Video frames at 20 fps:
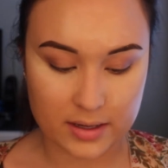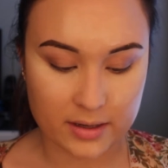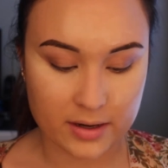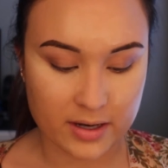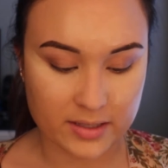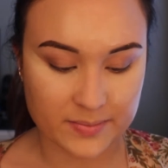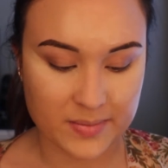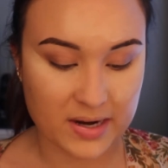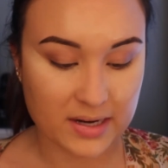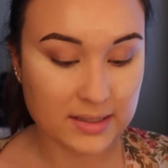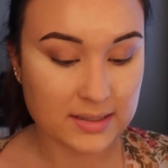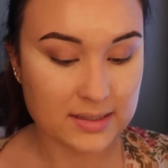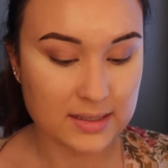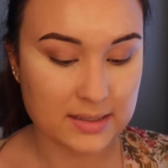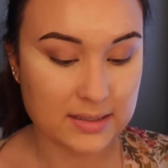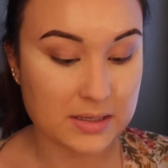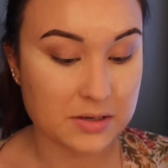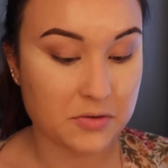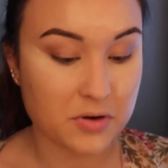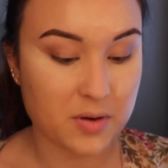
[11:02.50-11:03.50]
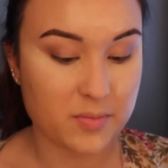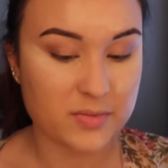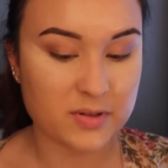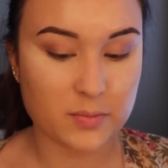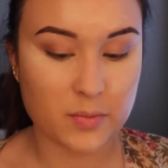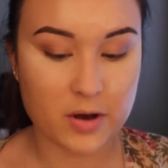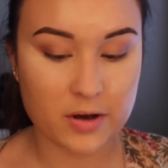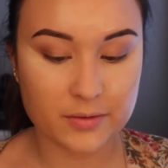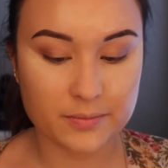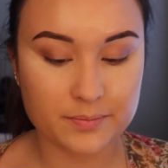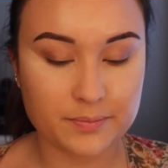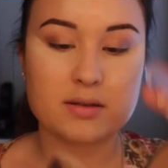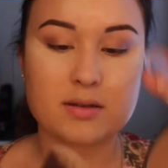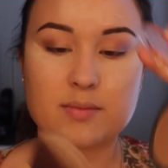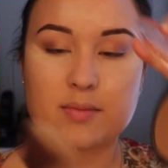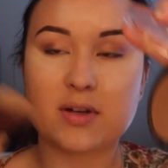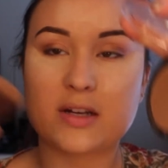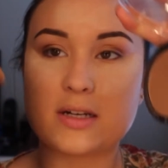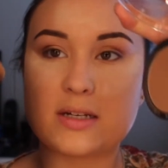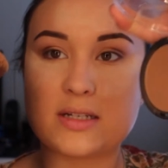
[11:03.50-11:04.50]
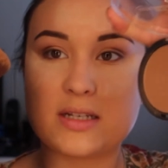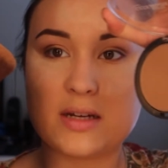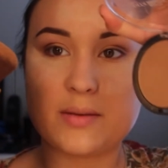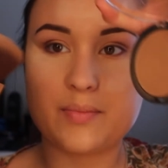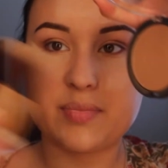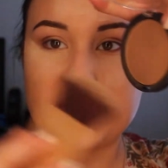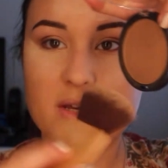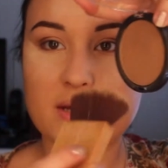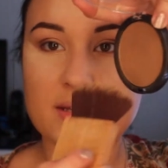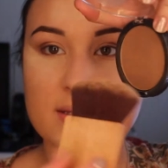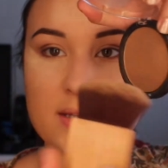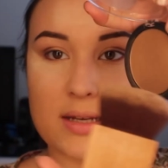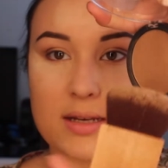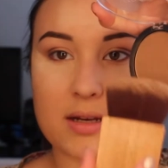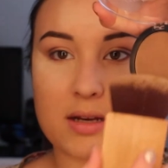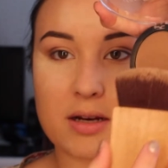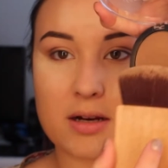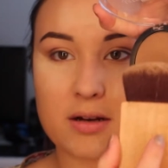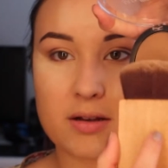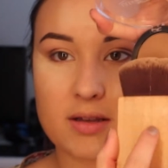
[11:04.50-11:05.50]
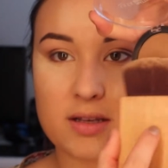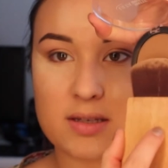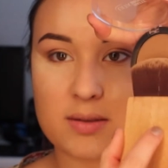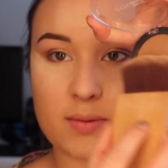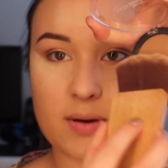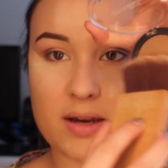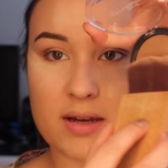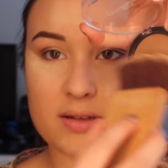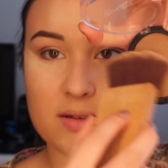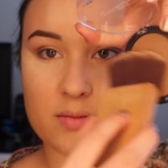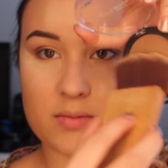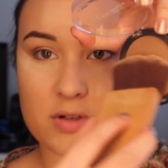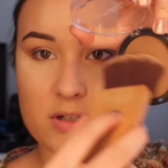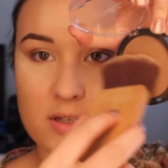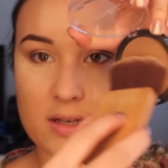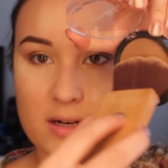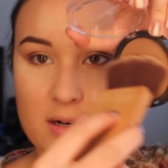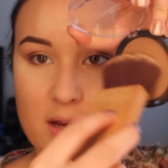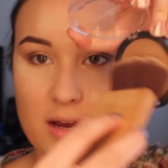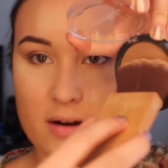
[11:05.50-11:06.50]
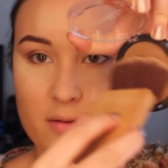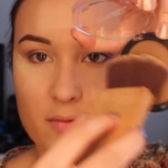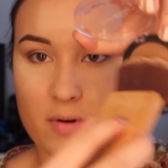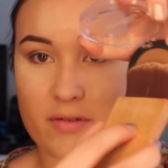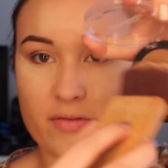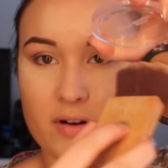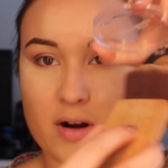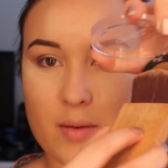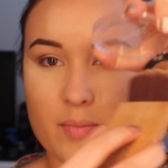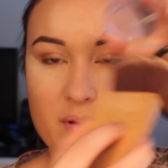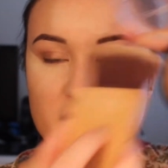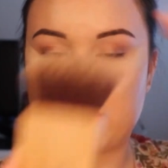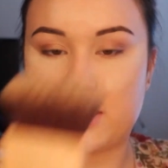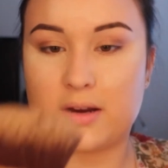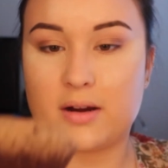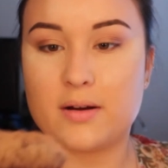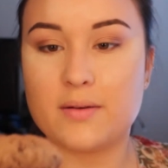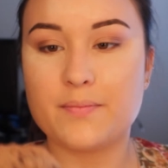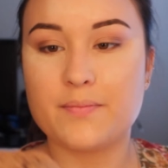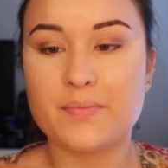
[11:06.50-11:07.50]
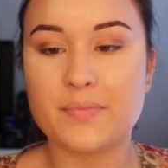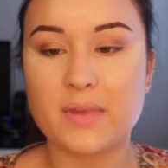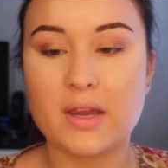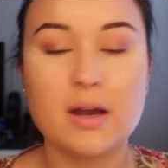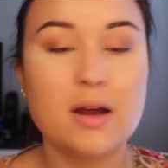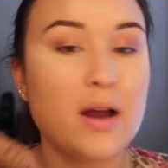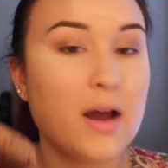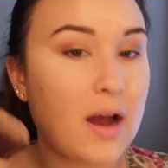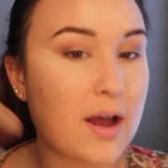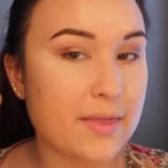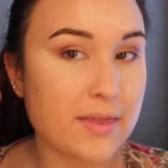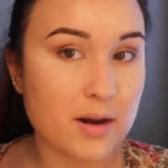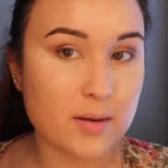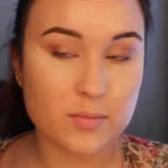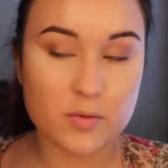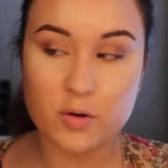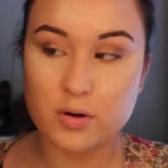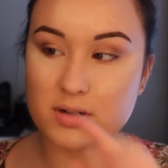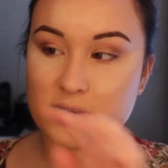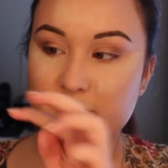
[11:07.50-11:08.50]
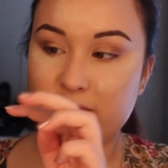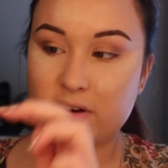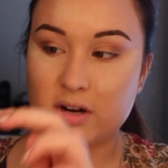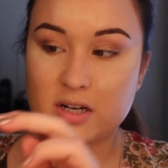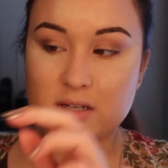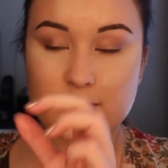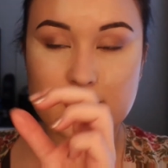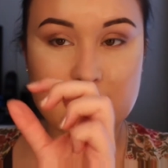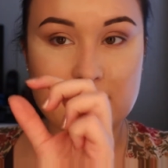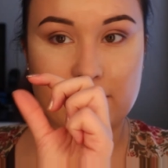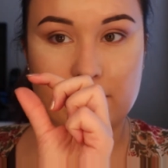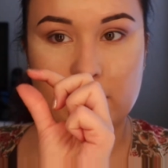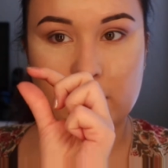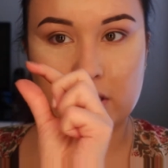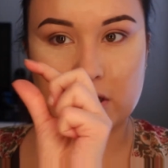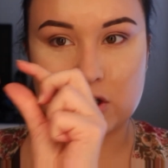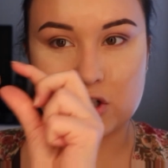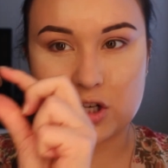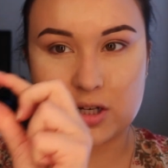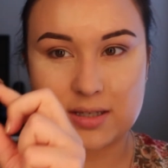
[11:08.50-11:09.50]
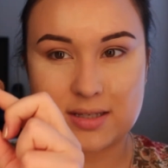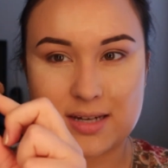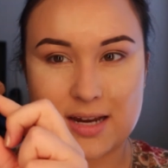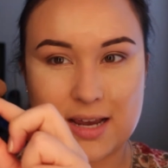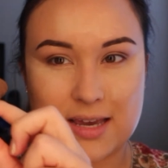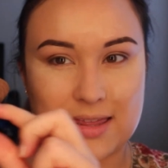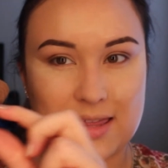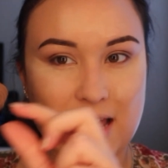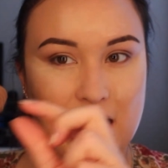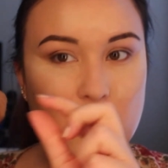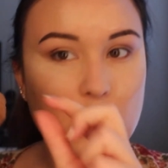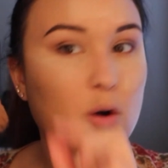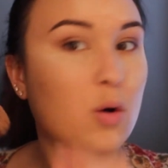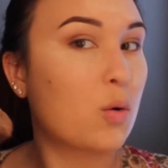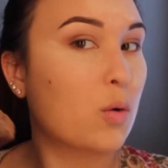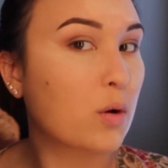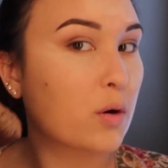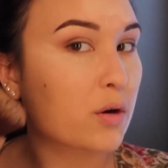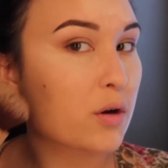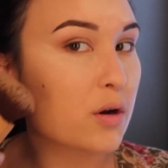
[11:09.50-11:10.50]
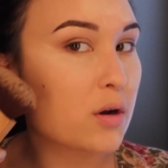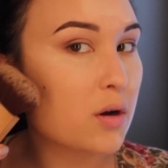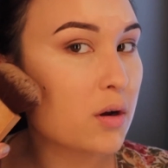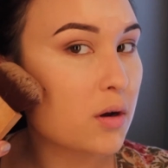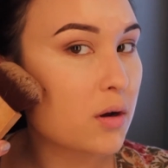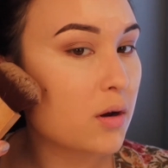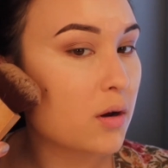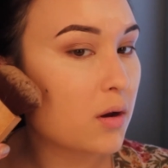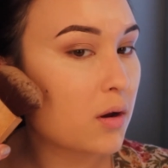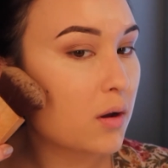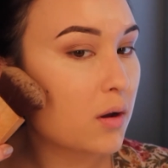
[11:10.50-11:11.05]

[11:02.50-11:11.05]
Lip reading: It Cosmetics CC cream as well. So I'm gonna dip this in here this way, so I'm just gonna kind of rough it up in there. And then I'm going to very specifically just take that corner